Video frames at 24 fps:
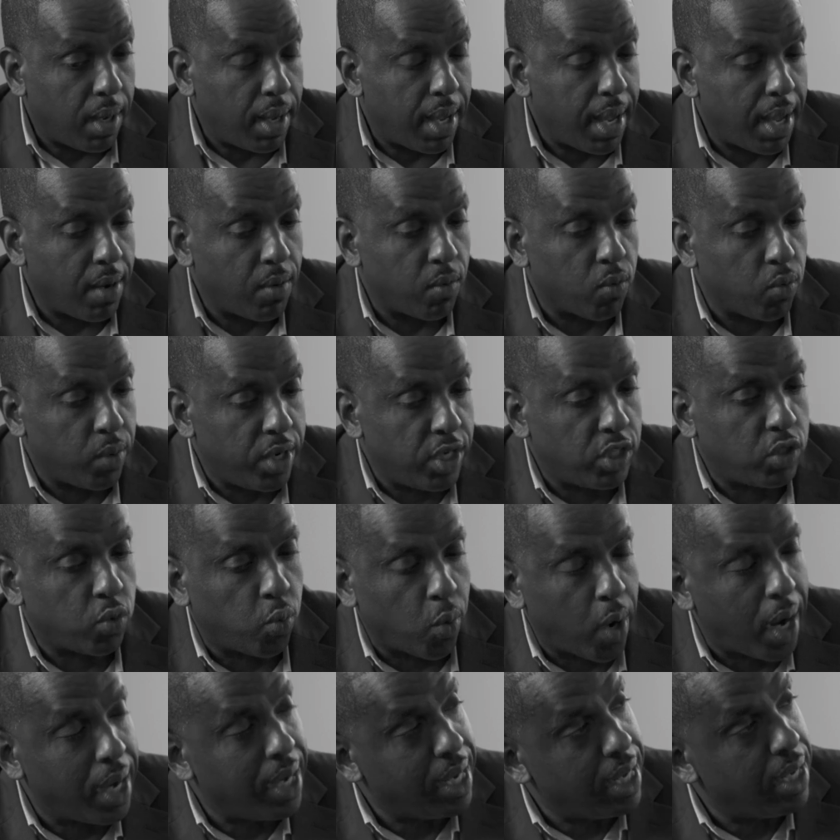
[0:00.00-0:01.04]
had reached
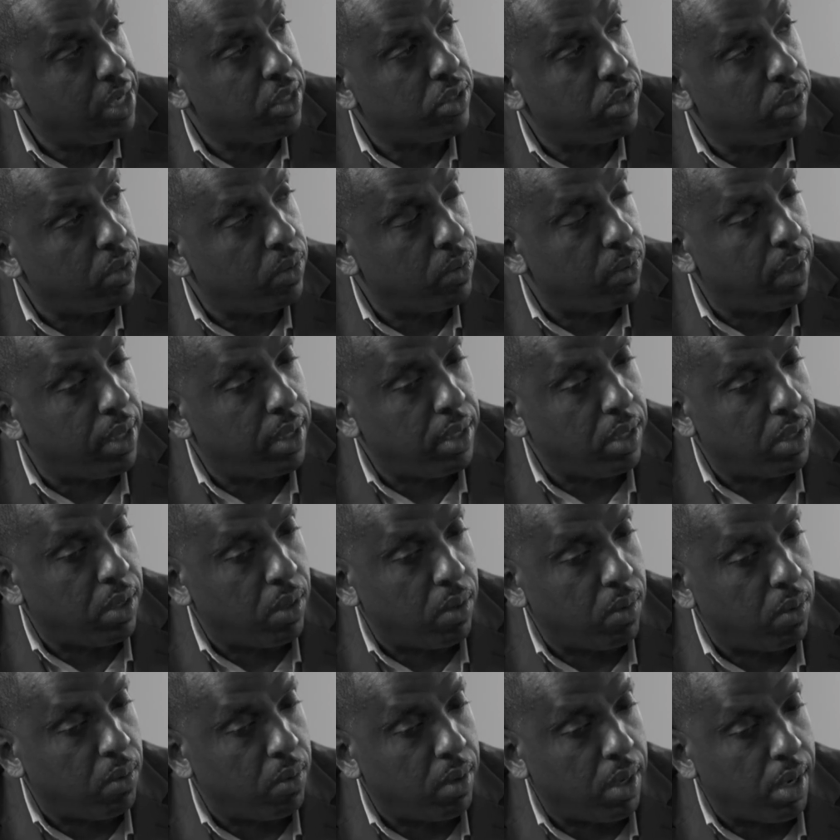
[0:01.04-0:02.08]
where I needed to,
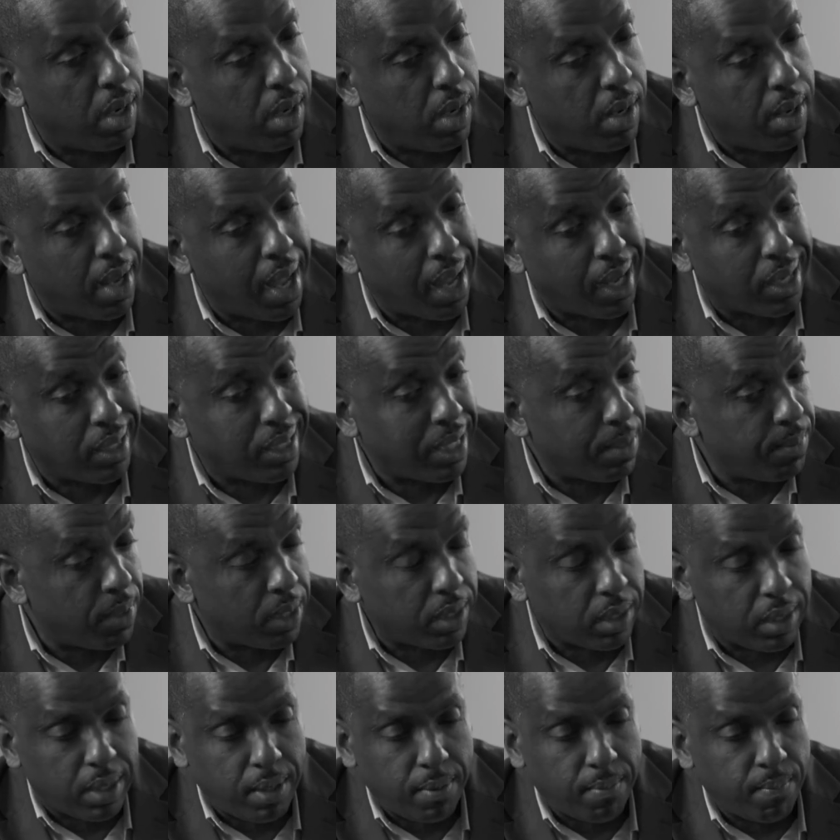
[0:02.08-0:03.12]

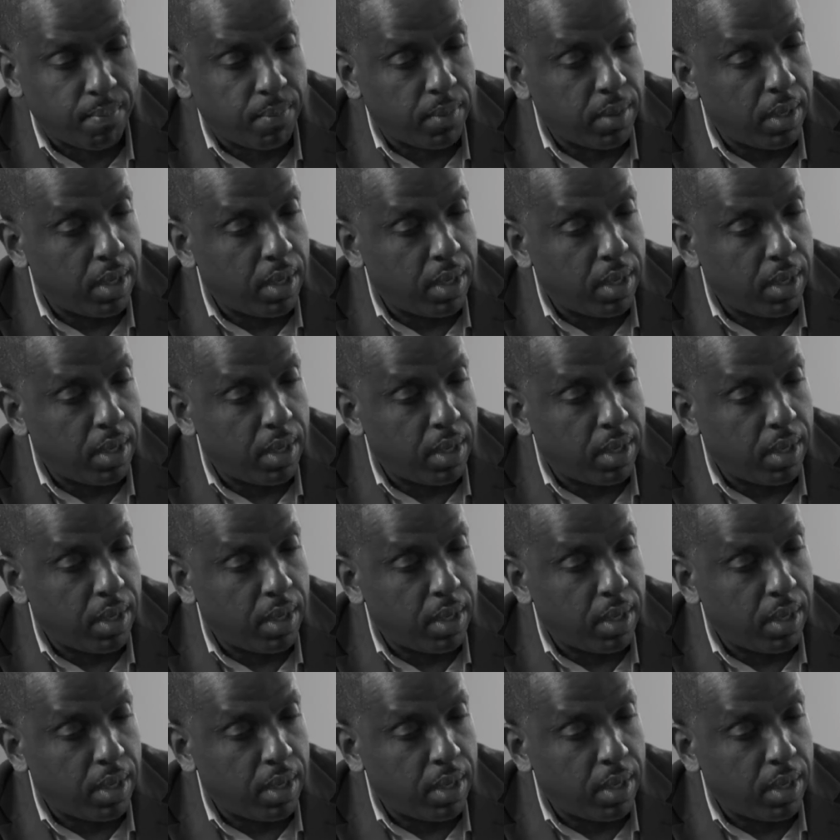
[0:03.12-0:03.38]
academically,